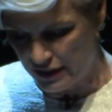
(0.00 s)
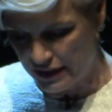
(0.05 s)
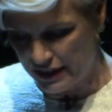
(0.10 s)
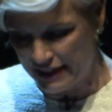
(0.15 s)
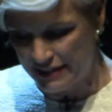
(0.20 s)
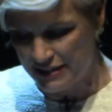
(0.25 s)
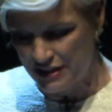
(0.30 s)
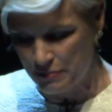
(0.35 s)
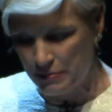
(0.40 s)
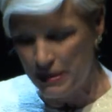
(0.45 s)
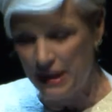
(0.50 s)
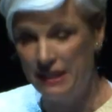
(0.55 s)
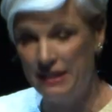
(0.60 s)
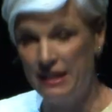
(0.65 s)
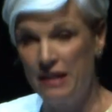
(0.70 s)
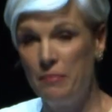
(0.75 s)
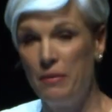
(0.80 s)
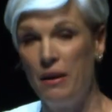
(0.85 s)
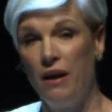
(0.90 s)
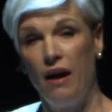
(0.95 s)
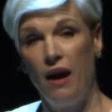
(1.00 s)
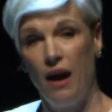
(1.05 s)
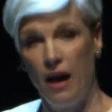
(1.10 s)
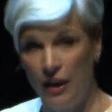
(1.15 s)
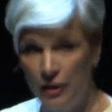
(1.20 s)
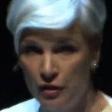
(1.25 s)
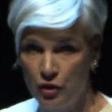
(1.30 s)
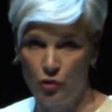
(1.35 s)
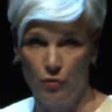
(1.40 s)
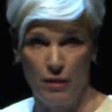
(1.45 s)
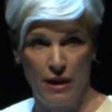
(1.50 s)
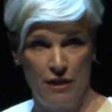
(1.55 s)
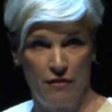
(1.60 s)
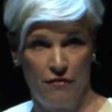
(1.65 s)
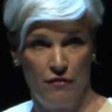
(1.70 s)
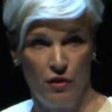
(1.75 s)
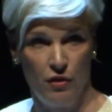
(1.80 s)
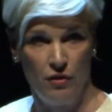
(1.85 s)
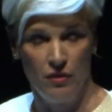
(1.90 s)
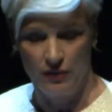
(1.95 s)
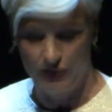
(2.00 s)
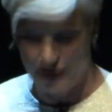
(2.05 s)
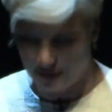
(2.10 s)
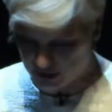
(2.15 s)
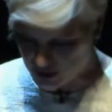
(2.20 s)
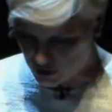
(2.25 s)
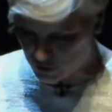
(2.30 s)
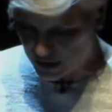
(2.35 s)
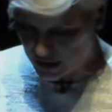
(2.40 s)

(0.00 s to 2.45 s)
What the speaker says: it's to make them ungrateful, so